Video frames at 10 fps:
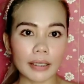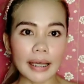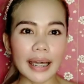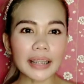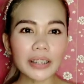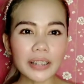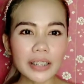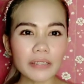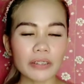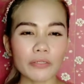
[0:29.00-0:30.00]
And
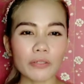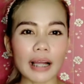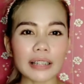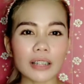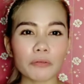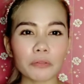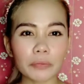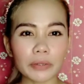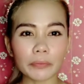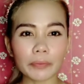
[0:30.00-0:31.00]
today's video guys, I will be
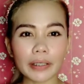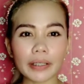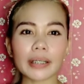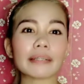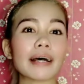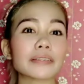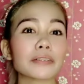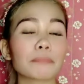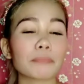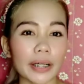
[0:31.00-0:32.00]
doing
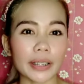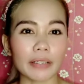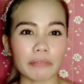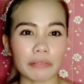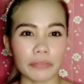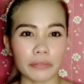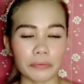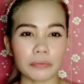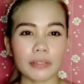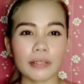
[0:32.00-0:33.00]
another product review.
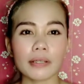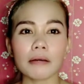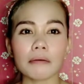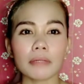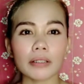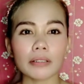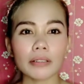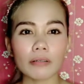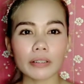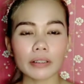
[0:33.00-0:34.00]
Meron
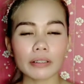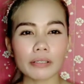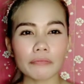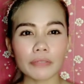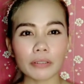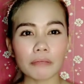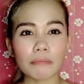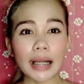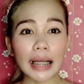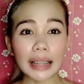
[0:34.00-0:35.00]
akong i-review na
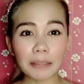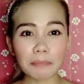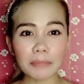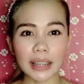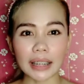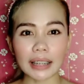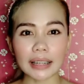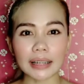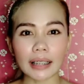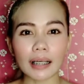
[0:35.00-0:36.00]
mga lip
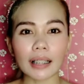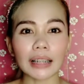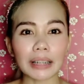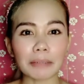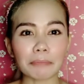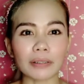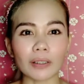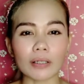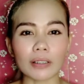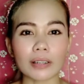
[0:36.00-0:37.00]
tint saka lip
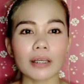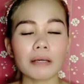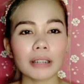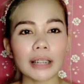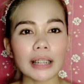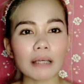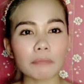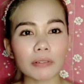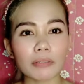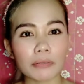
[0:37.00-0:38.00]
gloss. Pinadala
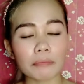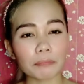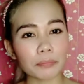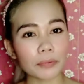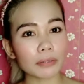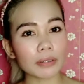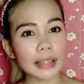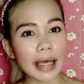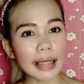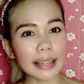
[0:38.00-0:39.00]
po ito
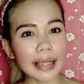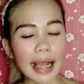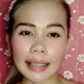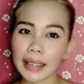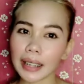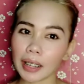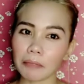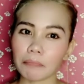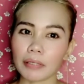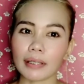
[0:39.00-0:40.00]
sa akin ng aking
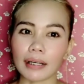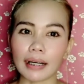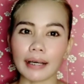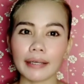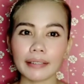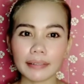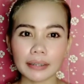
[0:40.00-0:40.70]
kaibigan